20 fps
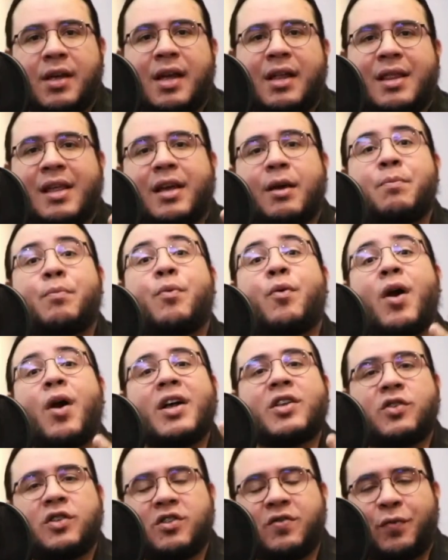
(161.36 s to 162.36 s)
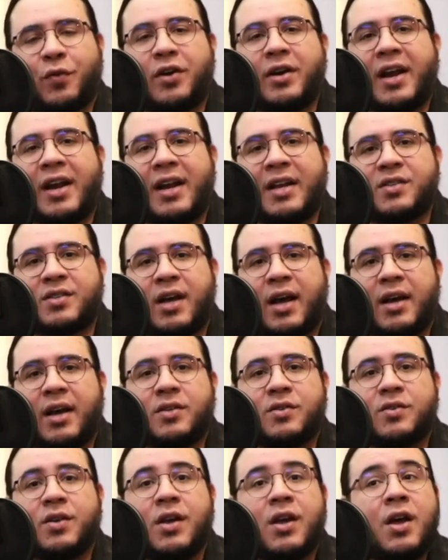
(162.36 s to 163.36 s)
like a process for data
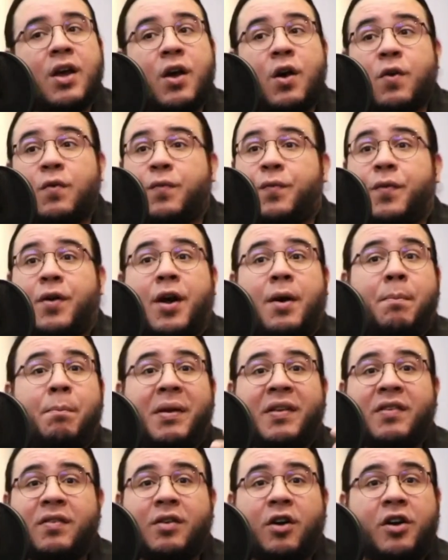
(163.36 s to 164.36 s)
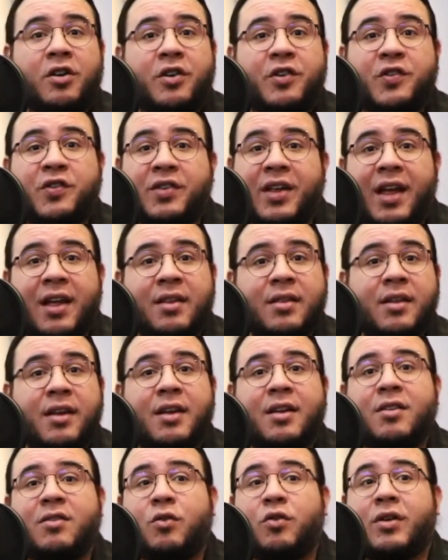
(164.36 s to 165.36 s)
science, from business
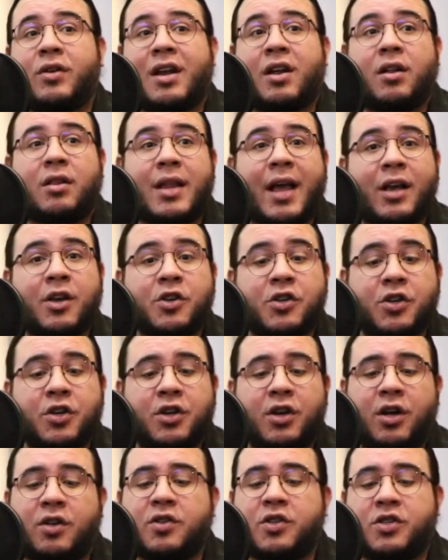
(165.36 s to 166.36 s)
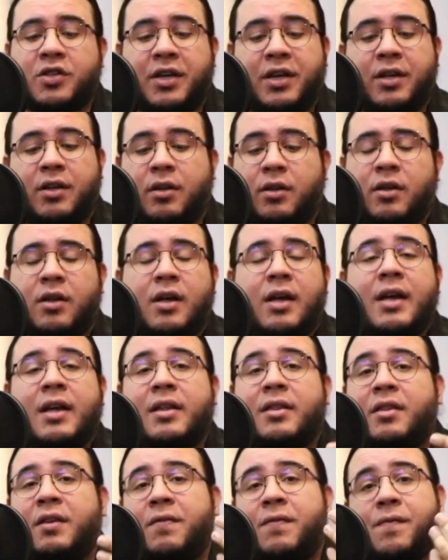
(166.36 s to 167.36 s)
understanding to data collection until
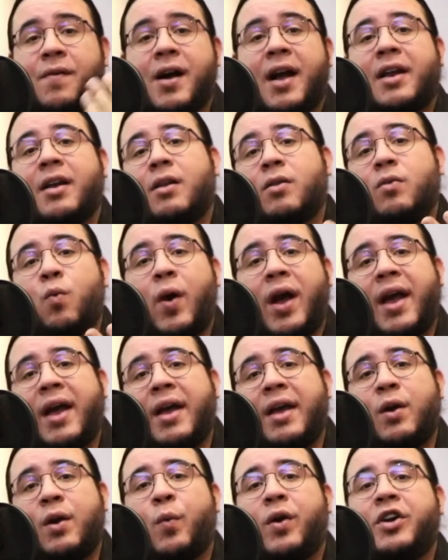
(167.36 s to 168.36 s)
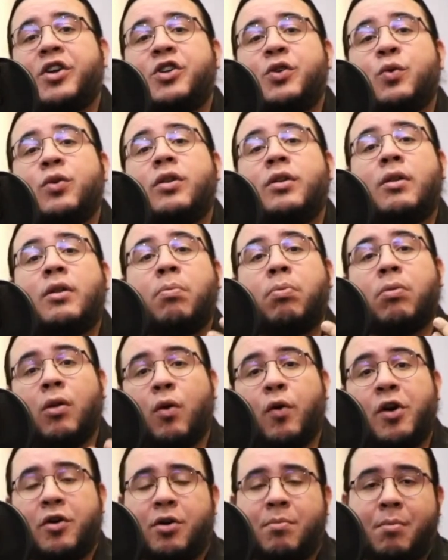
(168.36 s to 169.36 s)
the final way where you
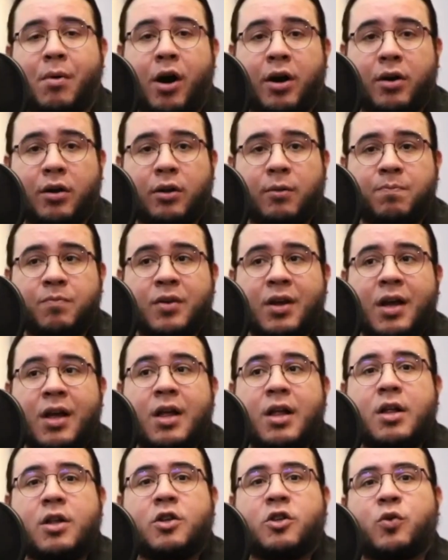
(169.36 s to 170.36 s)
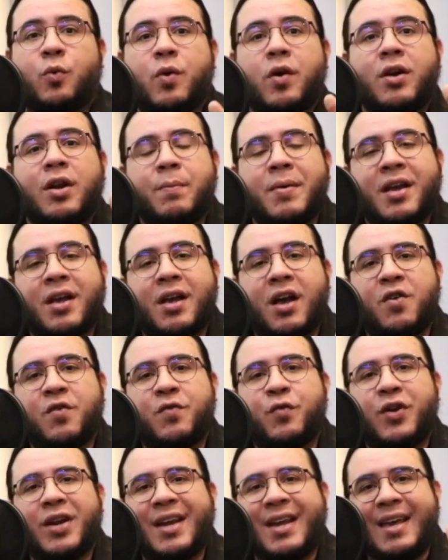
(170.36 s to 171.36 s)
deploy your model. So we're going to be
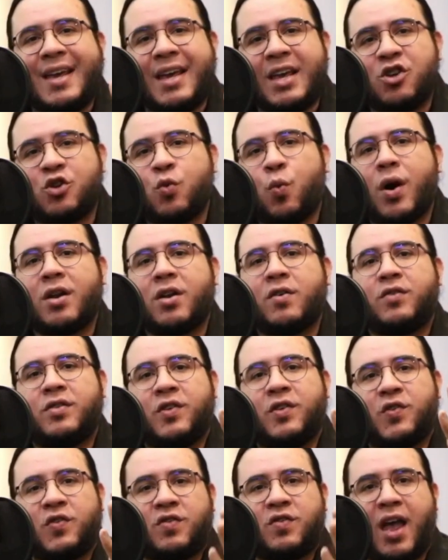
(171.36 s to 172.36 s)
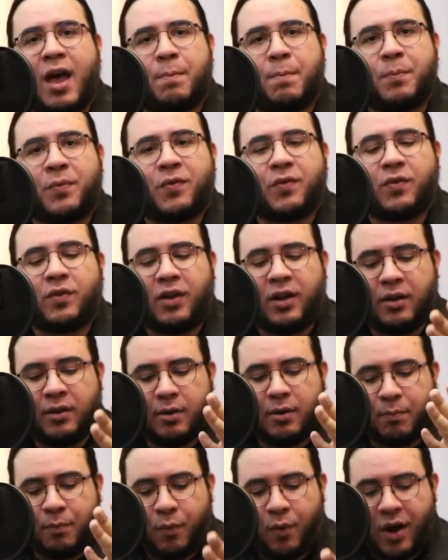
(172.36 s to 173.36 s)
covering each one of these steps in
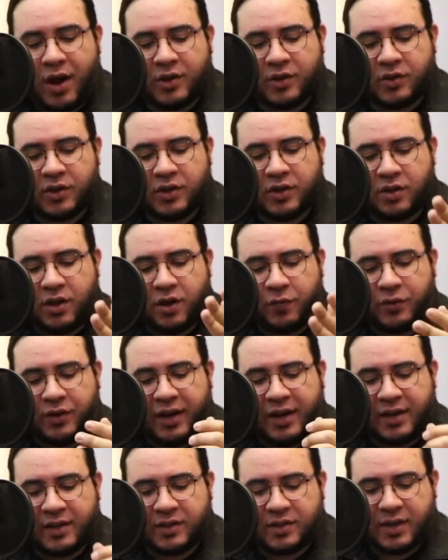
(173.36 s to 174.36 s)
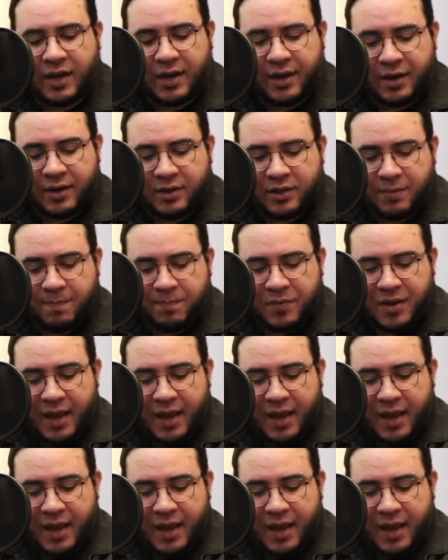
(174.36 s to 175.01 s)
the process of data science.